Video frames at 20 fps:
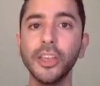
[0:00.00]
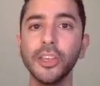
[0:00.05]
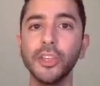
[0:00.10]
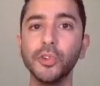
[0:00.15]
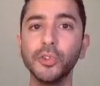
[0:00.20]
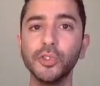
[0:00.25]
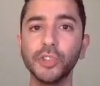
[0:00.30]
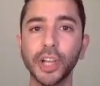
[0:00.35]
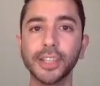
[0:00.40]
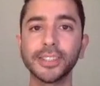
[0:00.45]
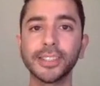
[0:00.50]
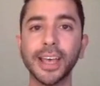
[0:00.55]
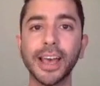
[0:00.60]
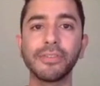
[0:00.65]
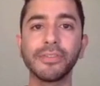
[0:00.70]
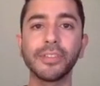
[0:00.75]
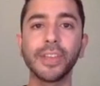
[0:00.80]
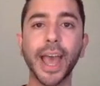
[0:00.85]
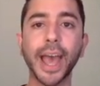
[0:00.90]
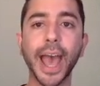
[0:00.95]
You just
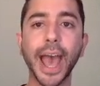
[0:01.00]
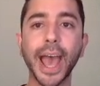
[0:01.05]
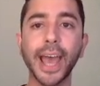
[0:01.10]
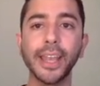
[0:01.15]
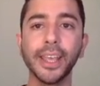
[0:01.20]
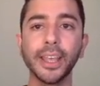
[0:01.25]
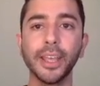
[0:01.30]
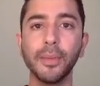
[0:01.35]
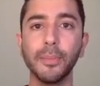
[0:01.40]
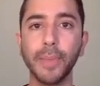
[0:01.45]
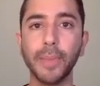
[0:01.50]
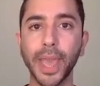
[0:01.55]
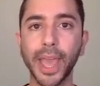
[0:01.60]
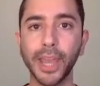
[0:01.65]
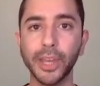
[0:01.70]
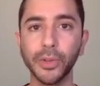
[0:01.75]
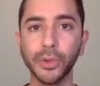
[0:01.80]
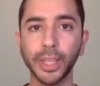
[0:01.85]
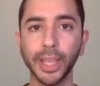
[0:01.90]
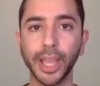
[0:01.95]
have to add it
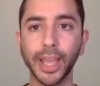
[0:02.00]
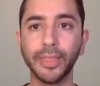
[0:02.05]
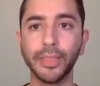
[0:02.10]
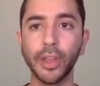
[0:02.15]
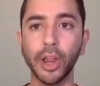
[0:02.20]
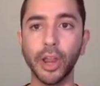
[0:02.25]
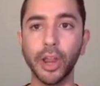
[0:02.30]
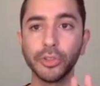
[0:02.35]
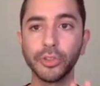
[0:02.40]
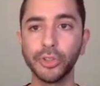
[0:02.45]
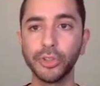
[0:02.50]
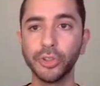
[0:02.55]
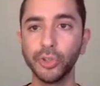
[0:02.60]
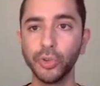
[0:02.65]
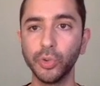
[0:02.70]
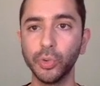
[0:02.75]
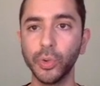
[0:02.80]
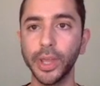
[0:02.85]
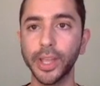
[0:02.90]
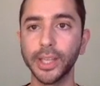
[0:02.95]
manually. And there are
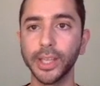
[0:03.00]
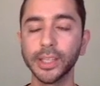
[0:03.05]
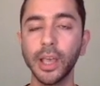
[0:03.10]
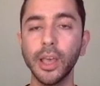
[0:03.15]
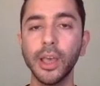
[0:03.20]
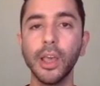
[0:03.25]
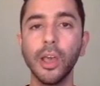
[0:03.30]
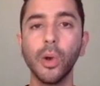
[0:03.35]
two ways.